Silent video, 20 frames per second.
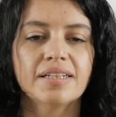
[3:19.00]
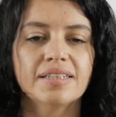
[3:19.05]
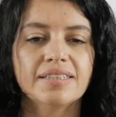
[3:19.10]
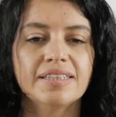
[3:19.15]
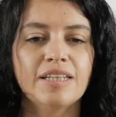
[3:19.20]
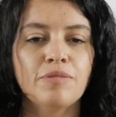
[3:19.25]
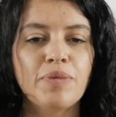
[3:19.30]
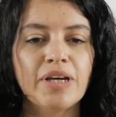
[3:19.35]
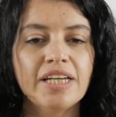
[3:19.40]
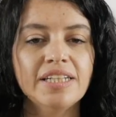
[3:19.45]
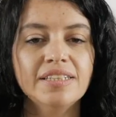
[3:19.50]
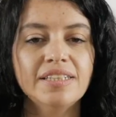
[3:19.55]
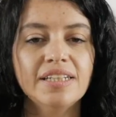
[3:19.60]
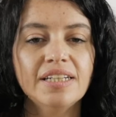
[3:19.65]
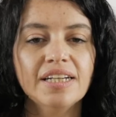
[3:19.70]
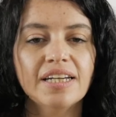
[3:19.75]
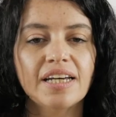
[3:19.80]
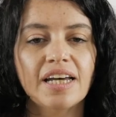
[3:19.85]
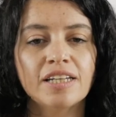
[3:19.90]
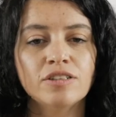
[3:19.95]
The
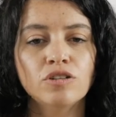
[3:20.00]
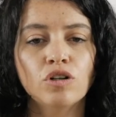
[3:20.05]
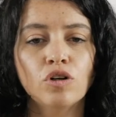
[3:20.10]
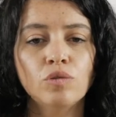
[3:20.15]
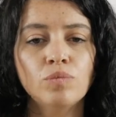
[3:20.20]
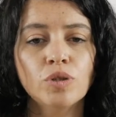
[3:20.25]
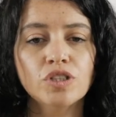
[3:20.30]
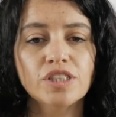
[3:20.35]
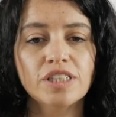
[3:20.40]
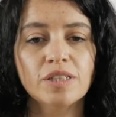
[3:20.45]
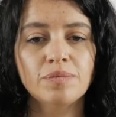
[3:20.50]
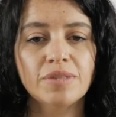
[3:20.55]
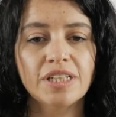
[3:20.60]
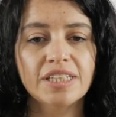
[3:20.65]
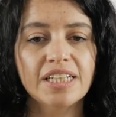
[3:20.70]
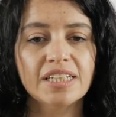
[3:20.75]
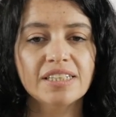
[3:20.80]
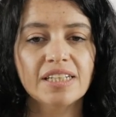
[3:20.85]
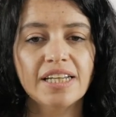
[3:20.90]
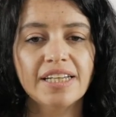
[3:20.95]
painting had almost
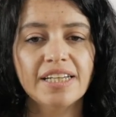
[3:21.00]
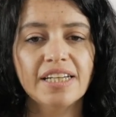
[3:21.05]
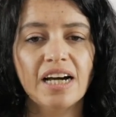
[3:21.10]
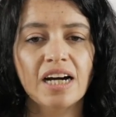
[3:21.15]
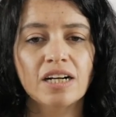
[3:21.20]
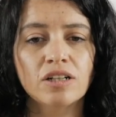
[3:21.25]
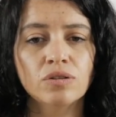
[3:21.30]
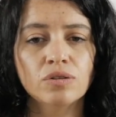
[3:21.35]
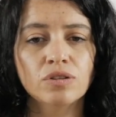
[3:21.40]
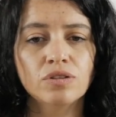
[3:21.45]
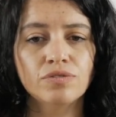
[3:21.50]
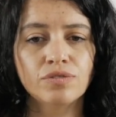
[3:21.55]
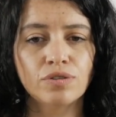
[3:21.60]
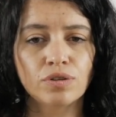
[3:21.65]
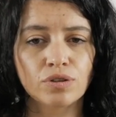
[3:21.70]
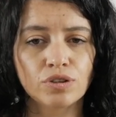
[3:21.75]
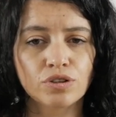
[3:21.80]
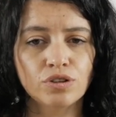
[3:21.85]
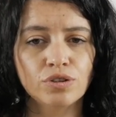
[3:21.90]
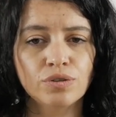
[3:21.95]
immediately a good
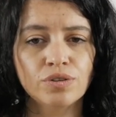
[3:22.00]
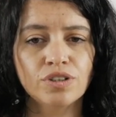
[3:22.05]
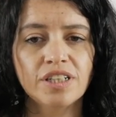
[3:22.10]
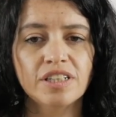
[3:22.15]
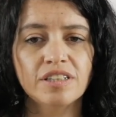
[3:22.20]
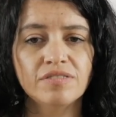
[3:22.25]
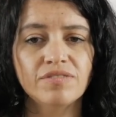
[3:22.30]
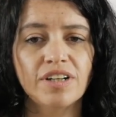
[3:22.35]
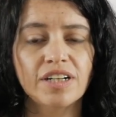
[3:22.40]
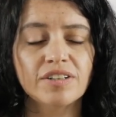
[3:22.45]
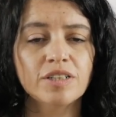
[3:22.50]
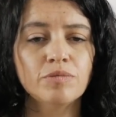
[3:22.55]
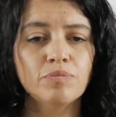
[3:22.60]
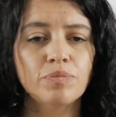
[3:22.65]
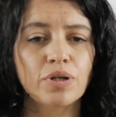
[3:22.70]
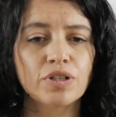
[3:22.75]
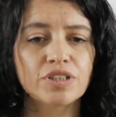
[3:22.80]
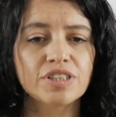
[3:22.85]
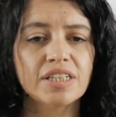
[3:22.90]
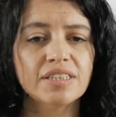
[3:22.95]
fortune in very
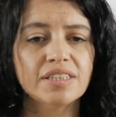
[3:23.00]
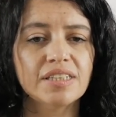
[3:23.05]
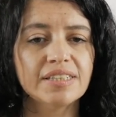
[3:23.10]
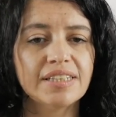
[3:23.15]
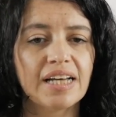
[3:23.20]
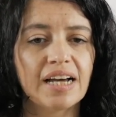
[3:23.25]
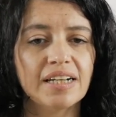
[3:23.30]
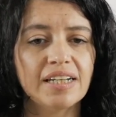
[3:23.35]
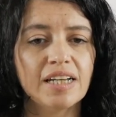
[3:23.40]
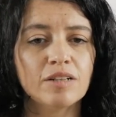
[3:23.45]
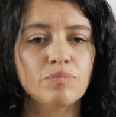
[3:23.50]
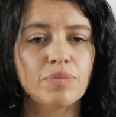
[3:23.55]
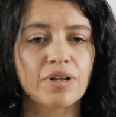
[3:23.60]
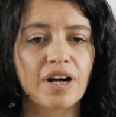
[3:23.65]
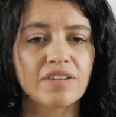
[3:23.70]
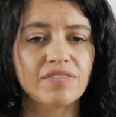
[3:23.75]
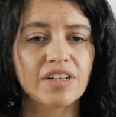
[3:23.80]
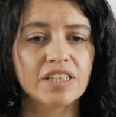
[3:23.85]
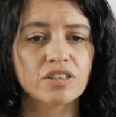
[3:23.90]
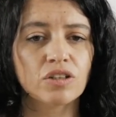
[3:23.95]
important Italian
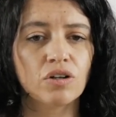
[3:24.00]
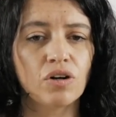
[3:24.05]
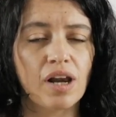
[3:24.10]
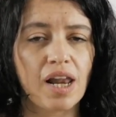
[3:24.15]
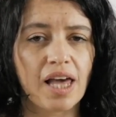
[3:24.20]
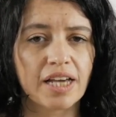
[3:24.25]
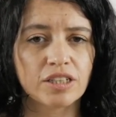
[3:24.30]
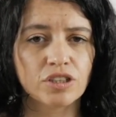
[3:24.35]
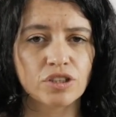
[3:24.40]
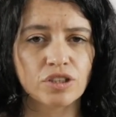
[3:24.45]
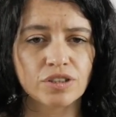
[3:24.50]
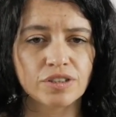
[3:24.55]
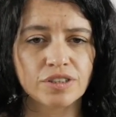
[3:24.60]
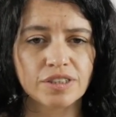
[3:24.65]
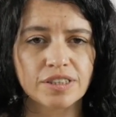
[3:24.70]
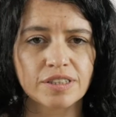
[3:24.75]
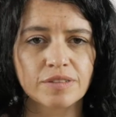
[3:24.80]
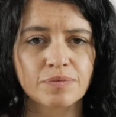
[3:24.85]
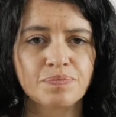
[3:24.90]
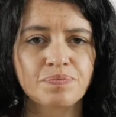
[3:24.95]
private
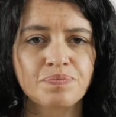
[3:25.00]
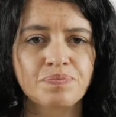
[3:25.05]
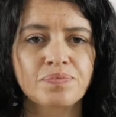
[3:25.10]
collections.